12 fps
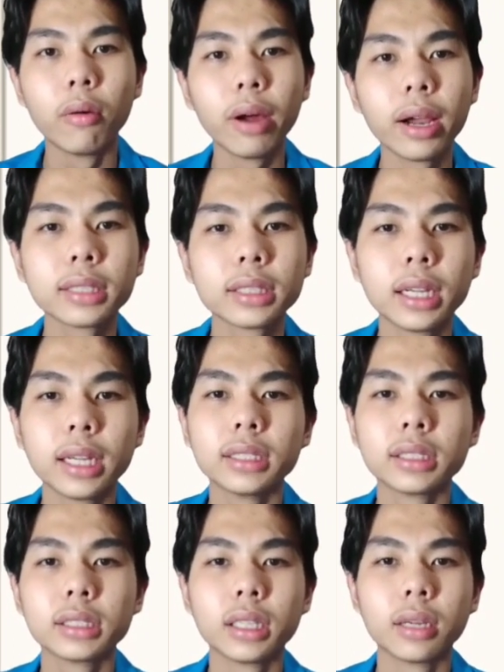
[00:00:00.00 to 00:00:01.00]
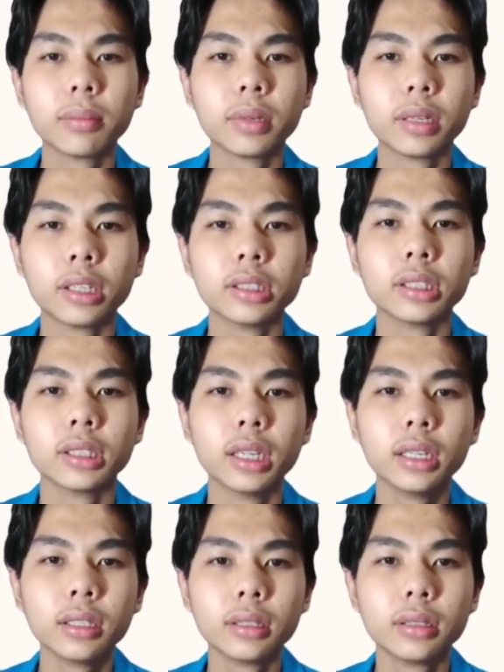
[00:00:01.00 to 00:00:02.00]
One nasal and stop
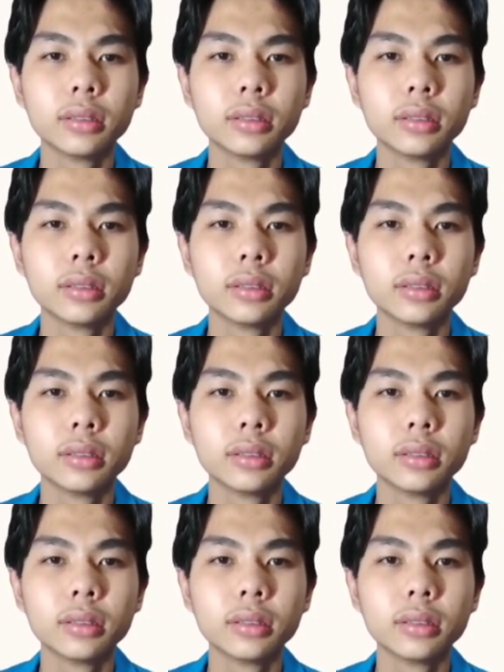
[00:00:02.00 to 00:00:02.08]
consonant